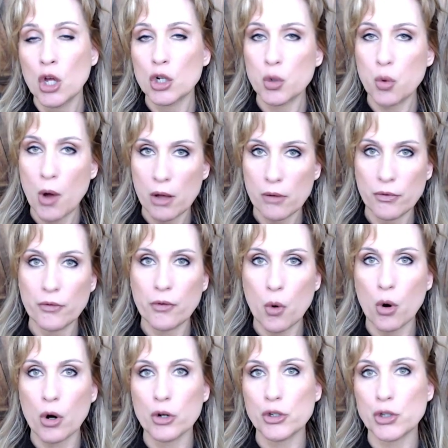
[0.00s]
12, of
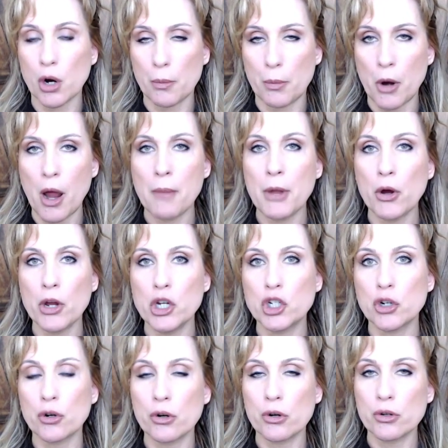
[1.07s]
course, are primary
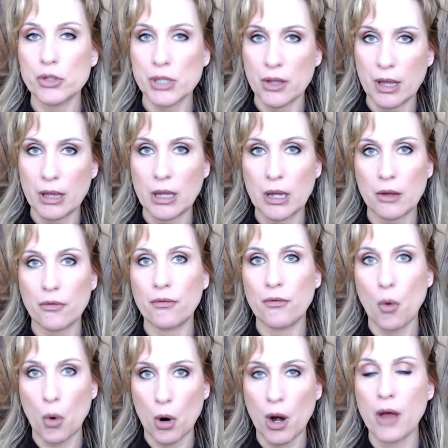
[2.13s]
jurors, and then the
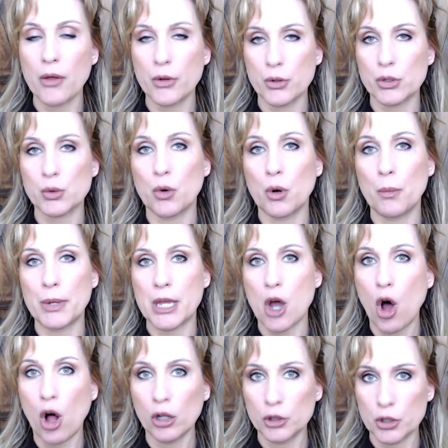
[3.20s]
4 others will be
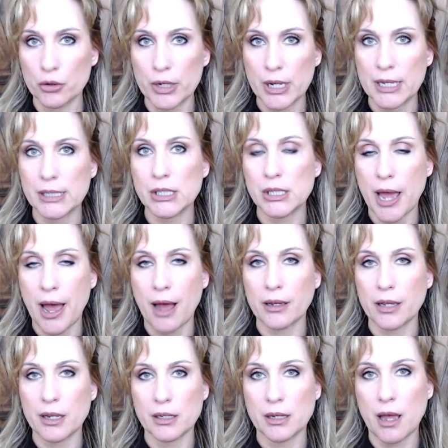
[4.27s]
alternates to
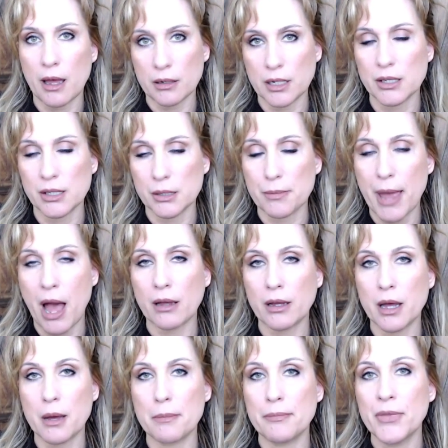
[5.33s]
act as a
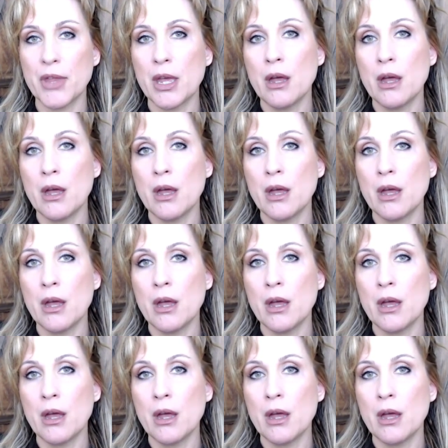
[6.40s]
backup.